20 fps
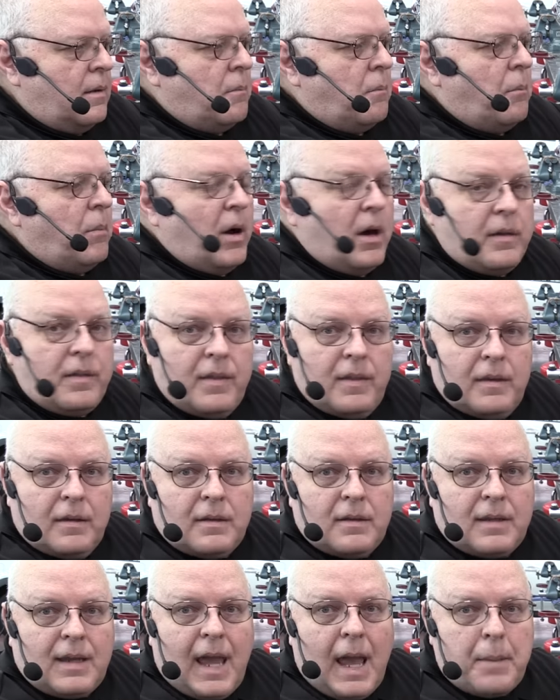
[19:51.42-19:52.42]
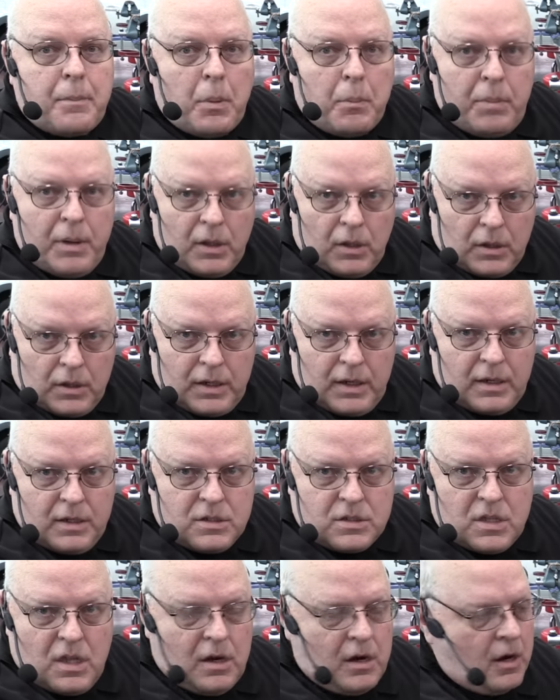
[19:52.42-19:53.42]
but the capability
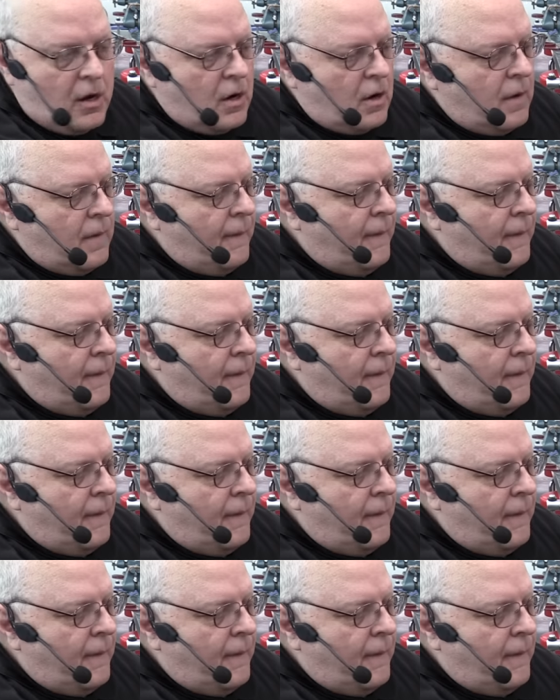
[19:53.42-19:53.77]
is there.